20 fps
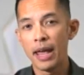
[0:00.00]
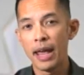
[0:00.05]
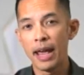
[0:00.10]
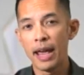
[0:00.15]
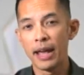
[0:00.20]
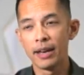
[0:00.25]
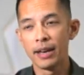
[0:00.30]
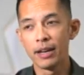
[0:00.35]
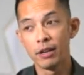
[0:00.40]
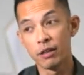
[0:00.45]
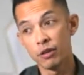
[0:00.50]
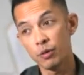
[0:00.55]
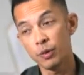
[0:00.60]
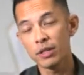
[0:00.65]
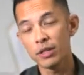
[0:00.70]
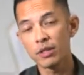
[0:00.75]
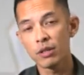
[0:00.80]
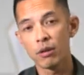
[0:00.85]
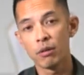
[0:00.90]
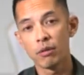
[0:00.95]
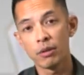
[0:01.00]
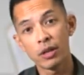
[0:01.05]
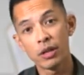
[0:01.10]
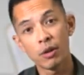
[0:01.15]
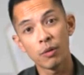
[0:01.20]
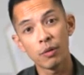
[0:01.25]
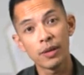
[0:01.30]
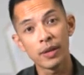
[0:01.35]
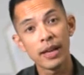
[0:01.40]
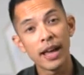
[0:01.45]
And in doing so, you
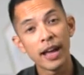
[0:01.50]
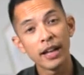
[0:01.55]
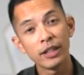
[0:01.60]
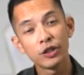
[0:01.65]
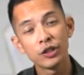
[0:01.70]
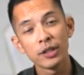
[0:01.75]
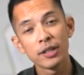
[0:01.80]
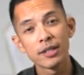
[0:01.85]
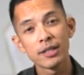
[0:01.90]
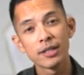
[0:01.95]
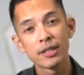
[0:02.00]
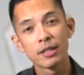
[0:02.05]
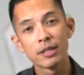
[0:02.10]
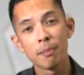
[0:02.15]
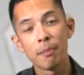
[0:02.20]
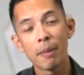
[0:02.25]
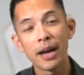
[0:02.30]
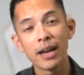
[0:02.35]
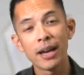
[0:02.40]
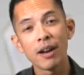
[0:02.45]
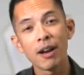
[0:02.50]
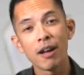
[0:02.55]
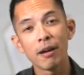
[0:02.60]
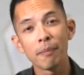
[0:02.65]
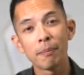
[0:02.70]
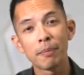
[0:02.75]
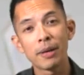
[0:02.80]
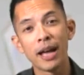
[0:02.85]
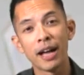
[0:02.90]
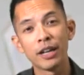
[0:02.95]
know, the edges might
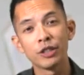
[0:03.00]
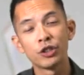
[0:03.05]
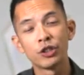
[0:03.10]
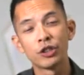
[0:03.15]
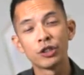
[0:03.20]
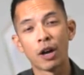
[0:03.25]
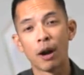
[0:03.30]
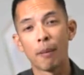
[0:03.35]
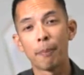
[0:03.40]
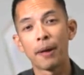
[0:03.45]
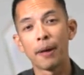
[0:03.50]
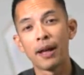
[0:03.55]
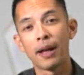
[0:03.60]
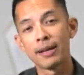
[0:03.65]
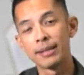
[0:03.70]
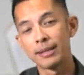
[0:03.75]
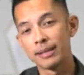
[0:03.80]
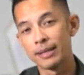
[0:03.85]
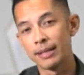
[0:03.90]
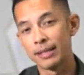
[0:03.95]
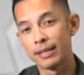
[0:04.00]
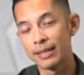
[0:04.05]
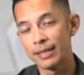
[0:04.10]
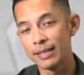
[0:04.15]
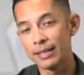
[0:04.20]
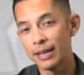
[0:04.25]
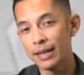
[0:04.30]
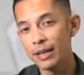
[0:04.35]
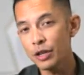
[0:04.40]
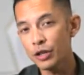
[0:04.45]
not be as sharp as the
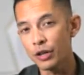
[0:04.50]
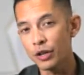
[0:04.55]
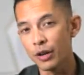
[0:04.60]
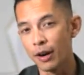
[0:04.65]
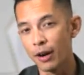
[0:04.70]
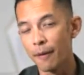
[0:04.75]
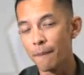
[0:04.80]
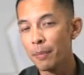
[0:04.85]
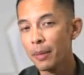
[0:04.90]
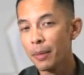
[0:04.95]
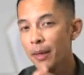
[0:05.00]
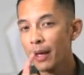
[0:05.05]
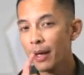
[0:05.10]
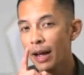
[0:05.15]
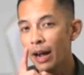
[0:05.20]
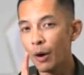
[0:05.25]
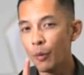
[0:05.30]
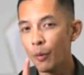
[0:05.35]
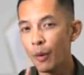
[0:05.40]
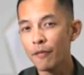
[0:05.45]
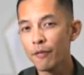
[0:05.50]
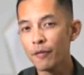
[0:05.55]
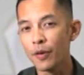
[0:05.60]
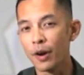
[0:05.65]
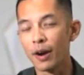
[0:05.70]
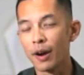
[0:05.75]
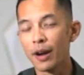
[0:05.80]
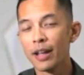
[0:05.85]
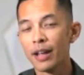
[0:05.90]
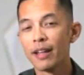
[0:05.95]
center.
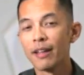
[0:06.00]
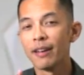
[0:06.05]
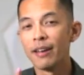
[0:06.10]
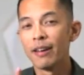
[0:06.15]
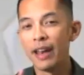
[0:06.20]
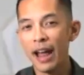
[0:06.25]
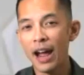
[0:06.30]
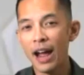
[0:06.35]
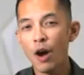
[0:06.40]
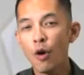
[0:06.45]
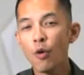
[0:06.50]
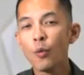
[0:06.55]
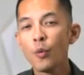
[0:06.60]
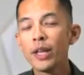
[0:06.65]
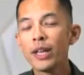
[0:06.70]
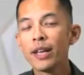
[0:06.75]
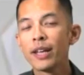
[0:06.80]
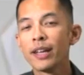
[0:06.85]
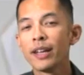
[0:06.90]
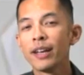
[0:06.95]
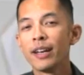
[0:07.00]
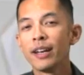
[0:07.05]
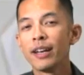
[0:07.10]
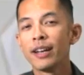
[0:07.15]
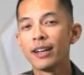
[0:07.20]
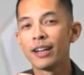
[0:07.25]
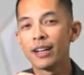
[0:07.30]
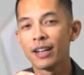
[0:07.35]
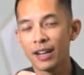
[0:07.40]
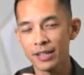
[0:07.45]
However, now we
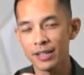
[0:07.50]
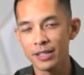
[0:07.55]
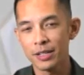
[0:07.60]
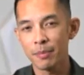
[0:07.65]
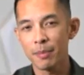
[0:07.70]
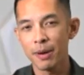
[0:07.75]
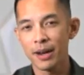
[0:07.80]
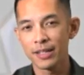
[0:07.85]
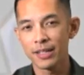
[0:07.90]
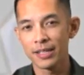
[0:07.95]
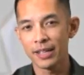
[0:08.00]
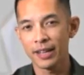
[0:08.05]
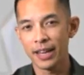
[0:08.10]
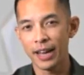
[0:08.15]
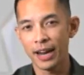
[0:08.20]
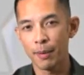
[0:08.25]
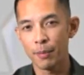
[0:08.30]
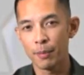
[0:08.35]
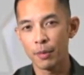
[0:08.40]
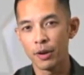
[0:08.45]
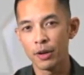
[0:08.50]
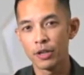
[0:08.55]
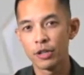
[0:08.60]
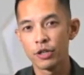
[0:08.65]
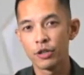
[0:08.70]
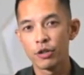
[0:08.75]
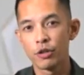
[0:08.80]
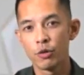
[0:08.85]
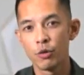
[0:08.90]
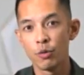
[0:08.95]
can customize the camera
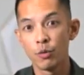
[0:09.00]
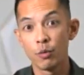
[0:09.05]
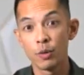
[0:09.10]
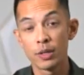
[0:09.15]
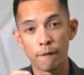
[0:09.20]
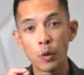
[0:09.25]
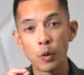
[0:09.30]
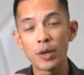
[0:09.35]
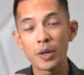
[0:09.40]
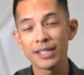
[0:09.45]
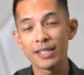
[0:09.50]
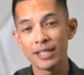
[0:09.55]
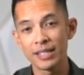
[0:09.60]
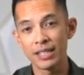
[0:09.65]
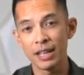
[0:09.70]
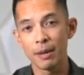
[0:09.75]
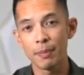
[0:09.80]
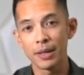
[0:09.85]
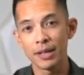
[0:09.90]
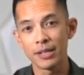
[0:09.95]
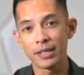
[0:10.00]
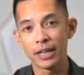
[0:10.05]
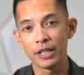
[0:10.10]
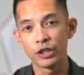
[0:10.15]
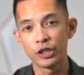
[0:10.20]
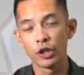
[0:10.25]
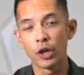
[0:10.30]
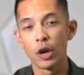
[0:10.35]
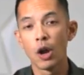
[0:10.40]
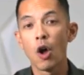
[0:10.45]
to focus the
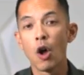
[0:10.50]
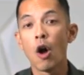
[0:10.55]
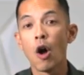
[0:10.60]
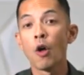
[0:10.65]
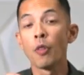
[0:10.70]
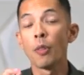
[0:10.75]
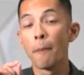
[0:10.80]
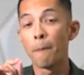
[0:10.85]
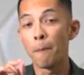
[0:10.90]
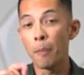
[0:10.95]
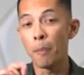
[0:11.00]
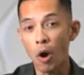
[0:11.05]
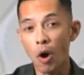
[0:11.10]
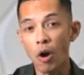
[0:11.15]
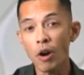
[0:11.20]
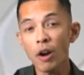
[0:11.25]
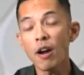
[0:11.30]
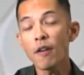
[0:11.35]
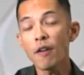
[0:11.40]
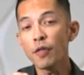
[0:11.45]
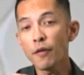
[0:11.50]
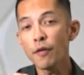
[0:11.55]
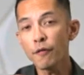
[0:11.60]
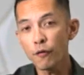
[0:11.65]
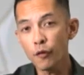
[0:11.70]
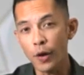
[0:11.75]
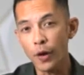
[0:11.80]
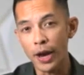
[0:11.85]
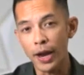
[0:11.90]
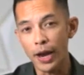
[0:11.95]
stabilization on the part of the
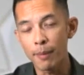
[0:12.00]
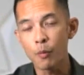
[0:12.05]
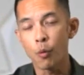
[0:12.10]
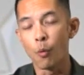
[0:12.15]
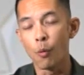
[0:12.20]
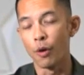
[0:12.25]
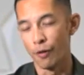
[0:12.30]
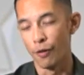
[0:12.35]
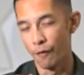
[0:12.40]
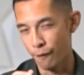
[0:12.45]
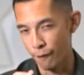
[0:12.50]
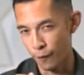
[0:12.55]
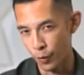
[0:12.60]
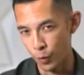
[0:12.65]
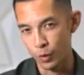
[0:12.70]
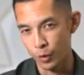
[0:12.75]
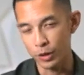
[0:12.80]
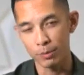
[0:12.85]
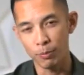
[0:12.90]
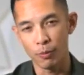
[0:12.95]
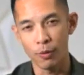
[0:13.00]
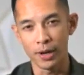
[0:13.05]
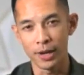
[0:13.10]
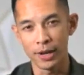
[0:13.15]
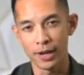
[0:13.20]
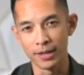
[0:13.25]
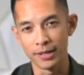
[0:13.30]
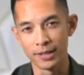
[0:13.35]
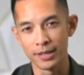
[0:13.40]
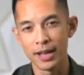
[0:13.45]
frame where the focus point
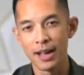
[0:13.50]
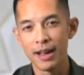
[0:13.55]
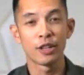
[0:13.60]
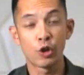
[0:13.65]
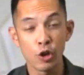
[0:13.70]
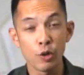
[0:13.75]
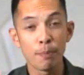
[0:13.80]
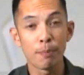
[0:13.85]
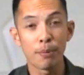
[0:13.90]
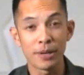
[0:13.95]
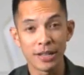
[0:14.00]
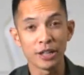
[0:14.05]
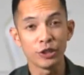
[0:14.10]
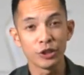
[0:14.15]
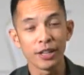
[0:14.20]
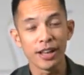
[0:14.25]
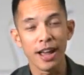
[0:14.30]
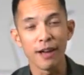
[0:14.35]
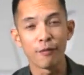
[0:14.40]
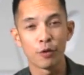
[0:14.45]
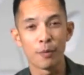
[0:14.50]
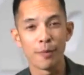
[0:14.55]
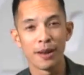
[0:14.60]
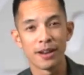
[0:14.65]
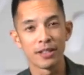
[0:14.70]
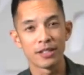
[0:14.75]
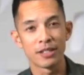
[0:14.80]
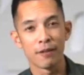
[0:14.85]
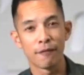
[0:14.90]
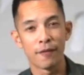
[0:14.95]
is. It could potentially have
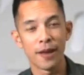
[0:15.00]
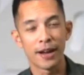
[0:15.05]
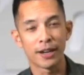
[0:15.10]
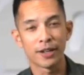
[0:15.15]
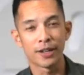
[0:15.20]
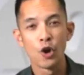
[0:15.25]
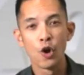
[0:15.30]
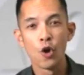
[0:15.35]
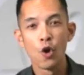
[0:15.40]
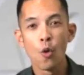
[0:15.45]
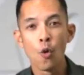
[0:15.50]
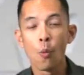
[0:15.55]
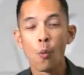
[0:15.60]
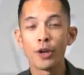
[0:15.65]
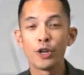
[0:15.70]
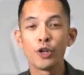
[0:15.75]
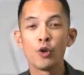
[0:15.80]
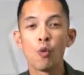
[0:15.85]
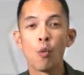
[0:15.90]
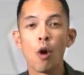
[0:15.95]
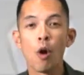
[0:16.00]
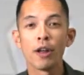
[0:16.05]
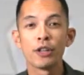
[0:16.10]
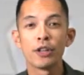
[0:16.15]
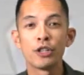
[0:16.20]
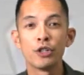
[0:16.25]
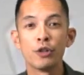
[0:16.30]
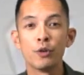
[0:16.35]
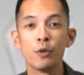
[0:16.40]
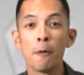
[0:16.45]
tremendous effect when you
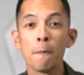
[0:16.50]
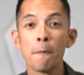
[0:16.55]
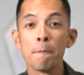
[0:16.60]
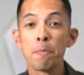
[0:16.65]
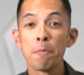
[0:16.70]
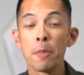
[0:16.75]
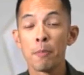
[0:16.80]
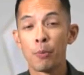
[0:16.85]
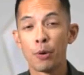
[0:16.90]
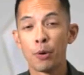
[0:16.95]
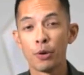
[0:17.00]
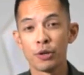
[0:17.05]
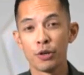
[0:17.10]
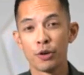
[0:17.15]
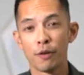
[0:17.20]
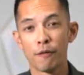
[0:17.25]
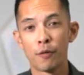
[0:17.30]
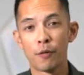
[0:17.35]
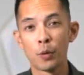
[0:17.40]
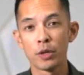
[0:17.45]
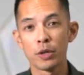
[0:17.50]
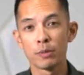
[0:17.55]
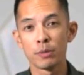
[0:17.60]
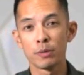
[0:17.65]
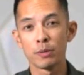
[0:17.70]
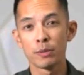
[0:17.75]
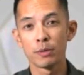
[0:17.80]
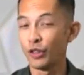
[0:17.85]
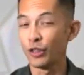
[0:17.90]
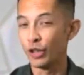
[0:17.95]
want to put your focus
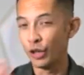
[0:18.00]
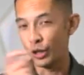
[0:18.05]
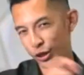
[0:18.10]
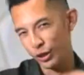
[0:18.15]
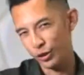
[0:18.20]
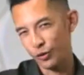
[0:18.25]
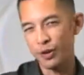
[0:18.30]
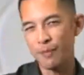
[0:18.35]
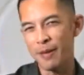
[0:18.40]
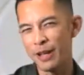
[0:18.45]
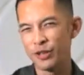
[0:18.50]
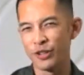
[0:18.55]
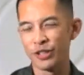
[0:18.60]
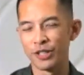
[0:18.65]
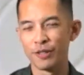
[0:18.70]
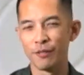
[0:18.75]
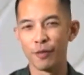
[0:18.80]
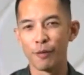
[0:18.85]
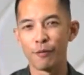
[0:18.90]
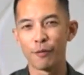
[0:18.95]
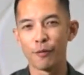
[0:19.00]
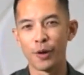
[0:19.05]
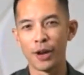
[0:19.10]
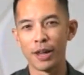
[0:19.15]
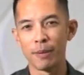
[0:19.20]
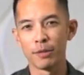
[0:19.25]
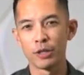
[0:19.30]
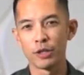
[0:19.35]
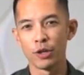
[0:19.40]
point at the extreme edges of the frame.